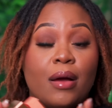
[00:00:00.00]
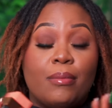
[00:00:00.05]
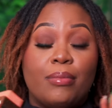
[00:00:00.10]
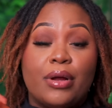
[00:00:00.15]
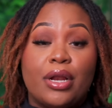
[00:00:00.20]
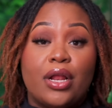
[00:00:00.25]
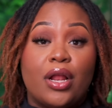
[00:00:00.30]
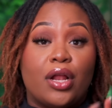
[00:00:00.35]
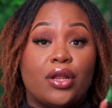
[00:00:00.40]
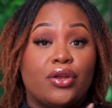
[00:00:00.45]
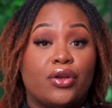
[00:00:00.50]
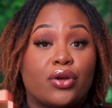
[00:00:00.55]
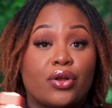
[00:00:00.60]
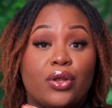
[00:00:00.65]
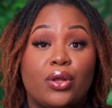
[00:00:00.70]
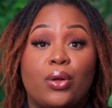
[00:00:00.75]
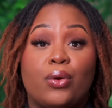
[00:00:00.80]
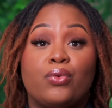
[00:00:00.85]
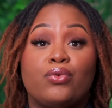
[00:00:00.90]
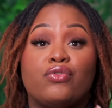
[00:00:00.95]
Put it on your
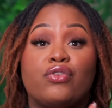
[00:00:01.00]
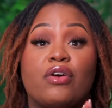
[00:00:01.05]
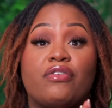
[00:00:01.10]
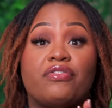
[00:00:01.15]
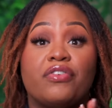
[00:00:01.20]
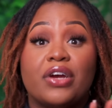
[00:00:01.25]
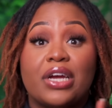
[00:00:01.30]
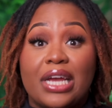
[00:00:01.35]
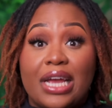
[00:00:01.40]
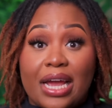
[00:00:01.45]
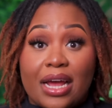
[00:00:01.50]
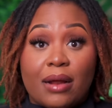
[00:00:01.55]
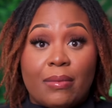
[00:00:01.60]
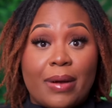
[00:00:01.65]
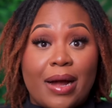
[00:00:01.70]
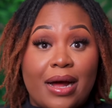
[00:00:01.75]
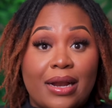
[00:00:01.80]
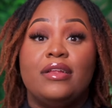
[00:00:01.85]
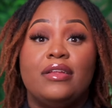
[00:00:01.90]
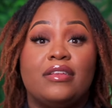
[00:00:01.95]
clothes, forget
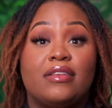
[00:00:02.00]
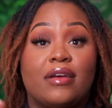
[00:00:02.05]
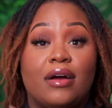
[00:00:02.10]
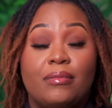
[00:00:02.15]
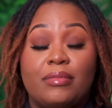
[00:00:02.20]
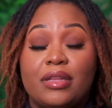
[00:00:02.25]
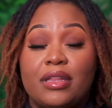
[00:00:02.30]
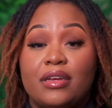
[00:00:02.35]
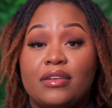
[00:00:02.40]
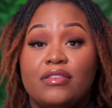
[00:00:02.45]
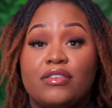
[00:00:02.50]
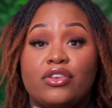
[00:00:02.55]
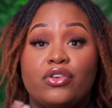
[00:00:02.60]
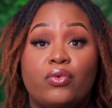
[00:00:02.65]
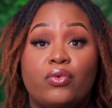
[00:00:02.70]
about it. It's gonna be there until